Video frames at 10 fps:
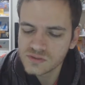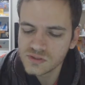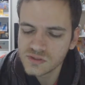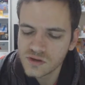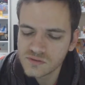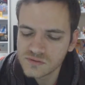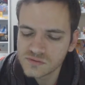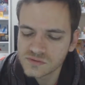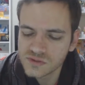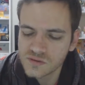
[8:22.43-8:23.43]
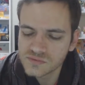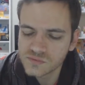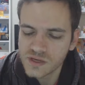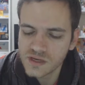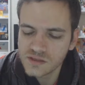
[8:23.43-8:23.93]
There are
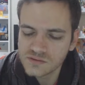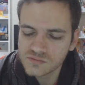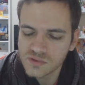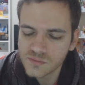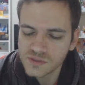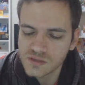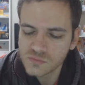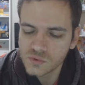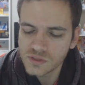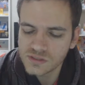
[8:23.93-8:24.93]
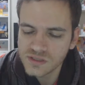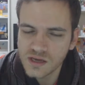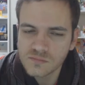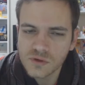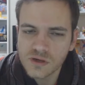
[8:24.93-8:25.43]
times where you probably get more let
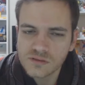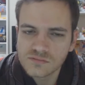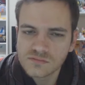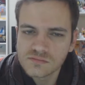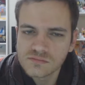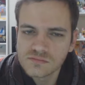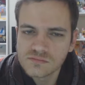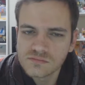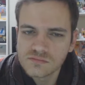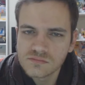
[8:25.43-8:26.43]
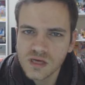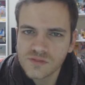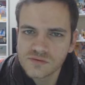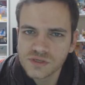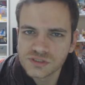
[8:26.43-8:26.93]
down by
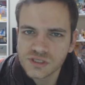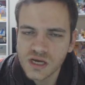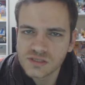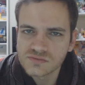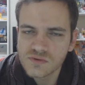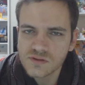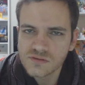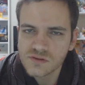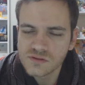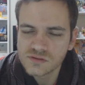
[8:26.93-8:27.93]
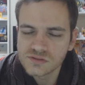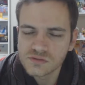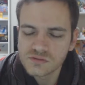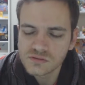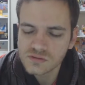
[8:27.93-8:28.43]
other educators rather than the
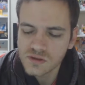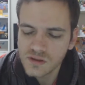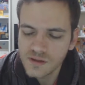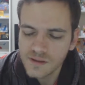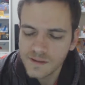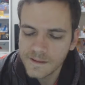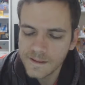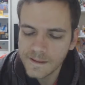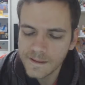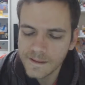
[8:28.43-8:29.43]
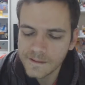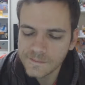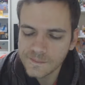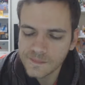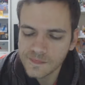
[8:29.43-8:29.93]
children,
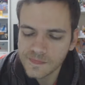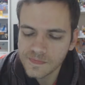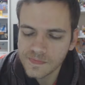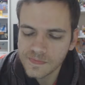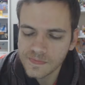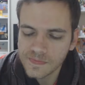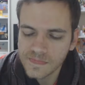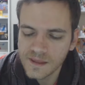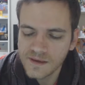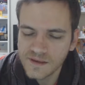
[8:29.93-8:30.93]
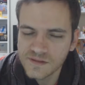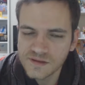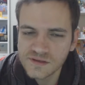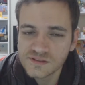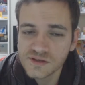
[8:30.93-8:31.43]
and
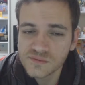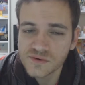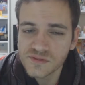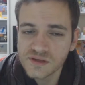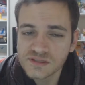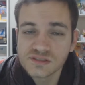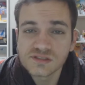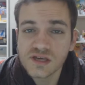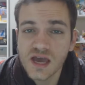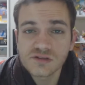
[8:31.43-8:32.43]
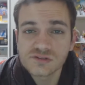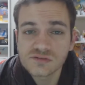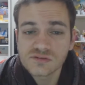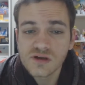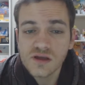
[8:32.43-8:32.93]
then you deal with things as a
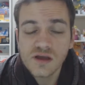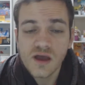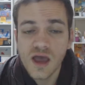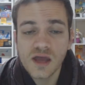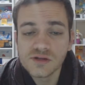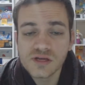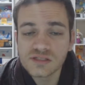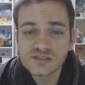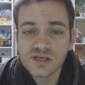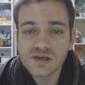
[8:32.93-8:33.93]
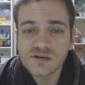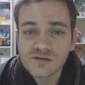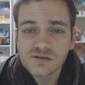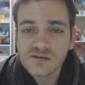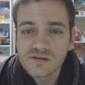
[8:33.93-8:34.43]
casual and you get sick.